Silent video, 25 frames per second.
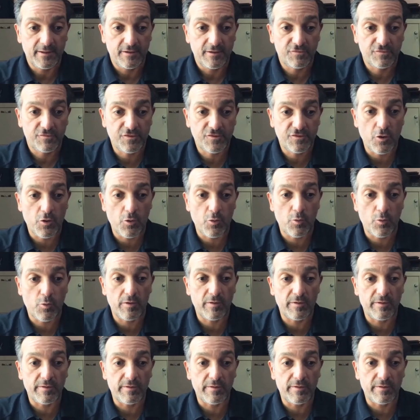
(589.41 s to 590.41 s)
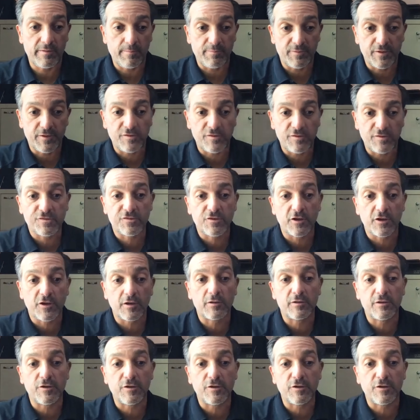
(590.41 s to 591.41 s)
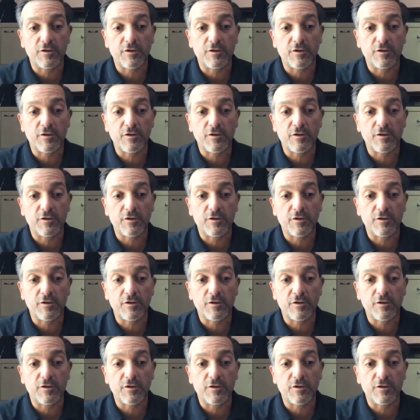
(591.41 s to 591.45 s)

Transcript: So this is going